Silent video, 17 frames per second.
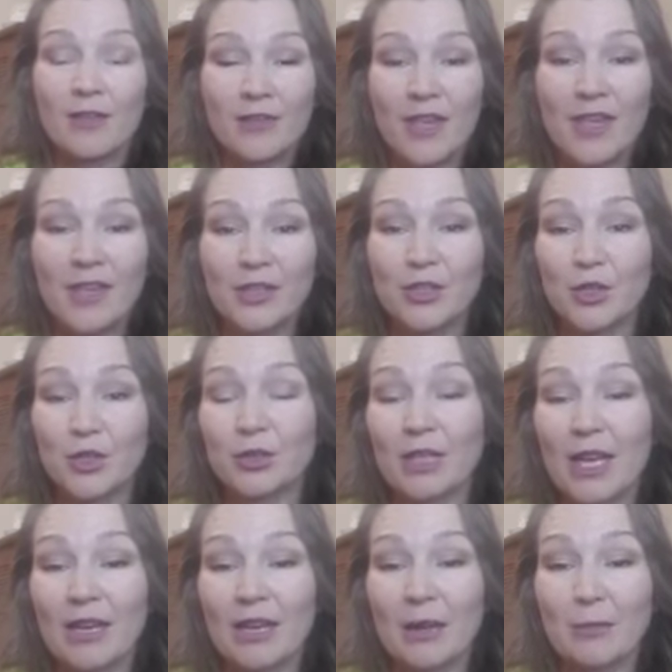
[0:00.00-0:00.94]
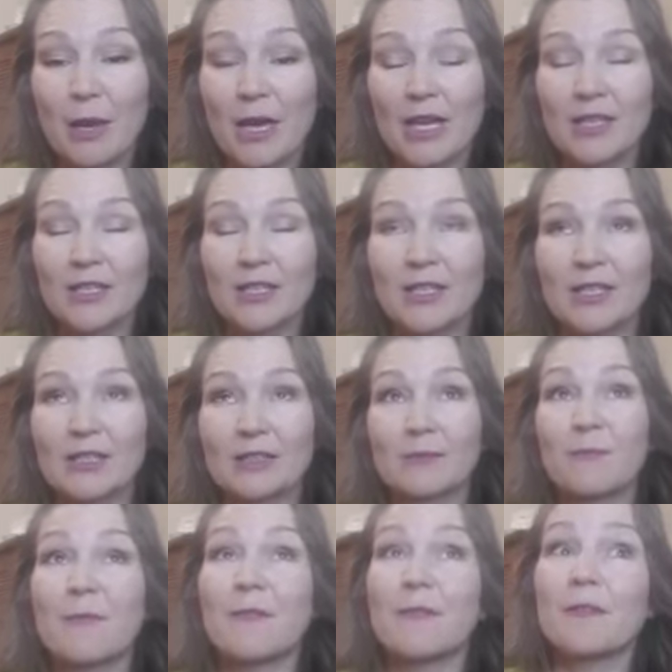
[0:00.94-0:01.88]
things on daily
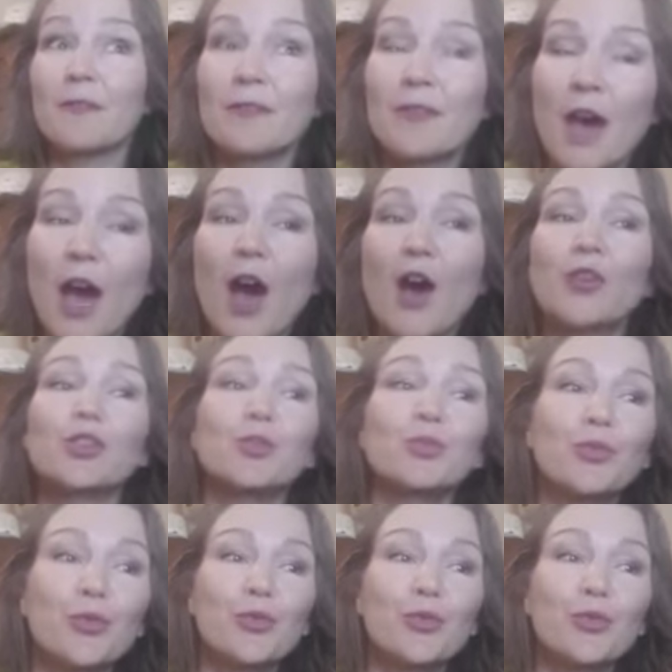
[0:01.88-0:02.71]
basis without